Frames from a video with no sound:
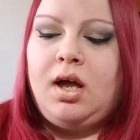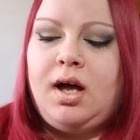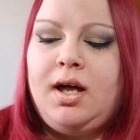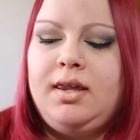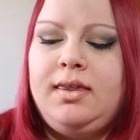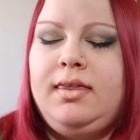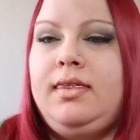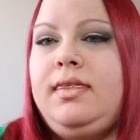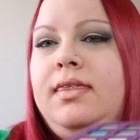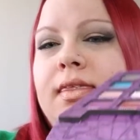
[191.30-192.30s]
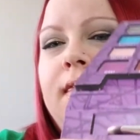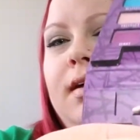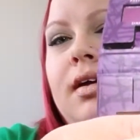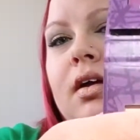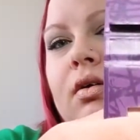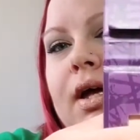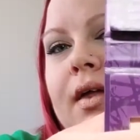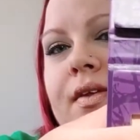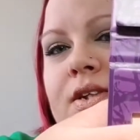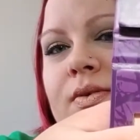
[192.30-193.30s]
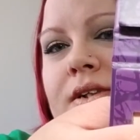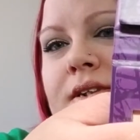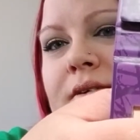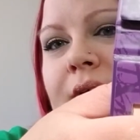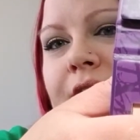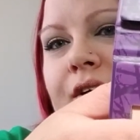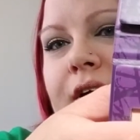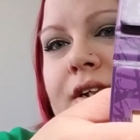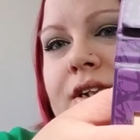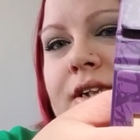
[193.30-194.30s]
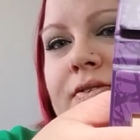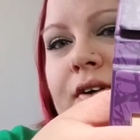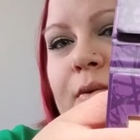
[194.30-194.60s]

I think, yeah, this one's in my crease just for a